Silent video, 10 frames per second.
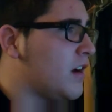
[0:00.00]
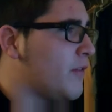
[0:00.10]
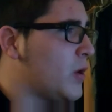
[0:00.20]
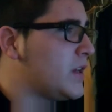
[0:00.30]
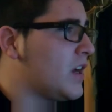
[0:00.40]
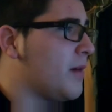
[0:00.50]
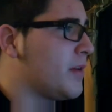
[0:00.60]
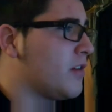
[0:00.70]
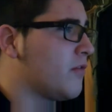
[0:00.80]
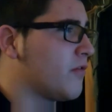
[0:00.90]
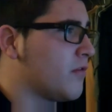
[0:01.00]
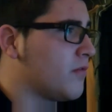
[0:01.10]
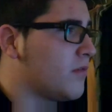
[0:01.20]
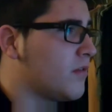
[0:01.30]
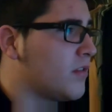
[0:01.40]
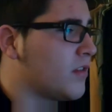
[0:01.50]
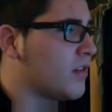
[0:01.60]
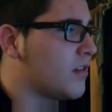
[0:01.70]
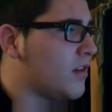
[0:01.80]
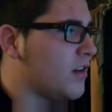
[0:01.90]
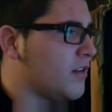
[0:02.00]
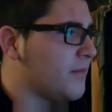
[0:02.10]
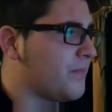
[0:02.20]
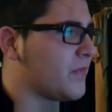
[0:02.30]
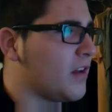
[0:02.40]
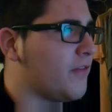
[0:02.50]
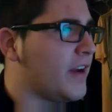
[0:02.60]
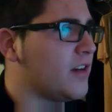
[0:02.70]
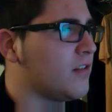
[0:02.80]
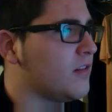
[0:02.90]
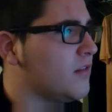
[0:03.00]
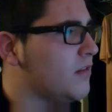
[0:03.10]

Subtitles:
Very dominant over a fighter.